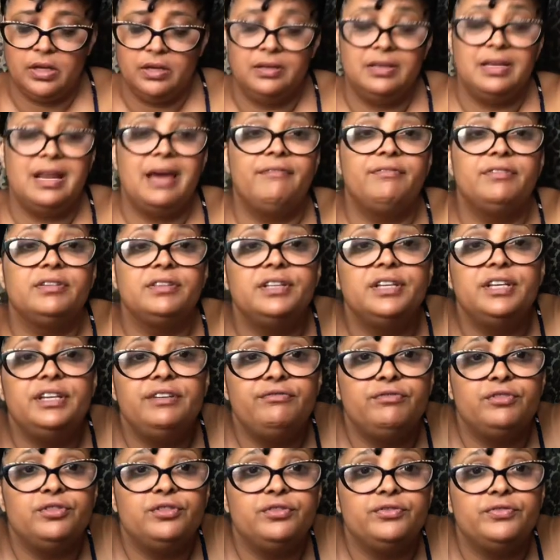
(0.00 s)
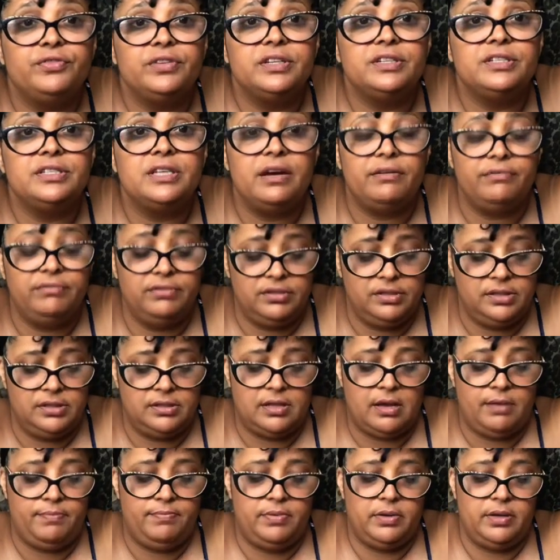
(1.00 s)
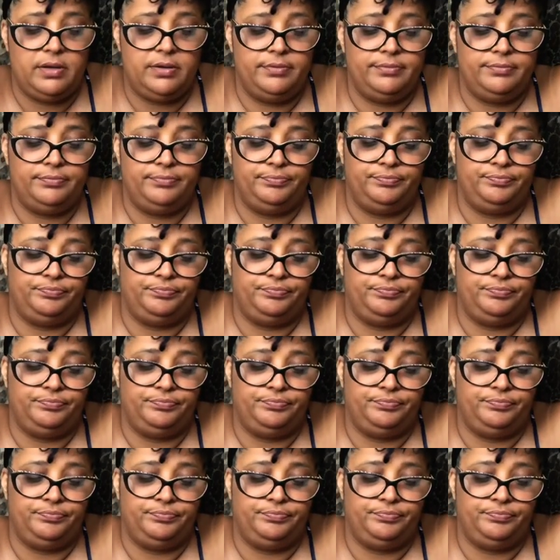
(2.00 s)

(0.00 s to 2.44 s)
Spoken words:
Never leave room for the devil to step in.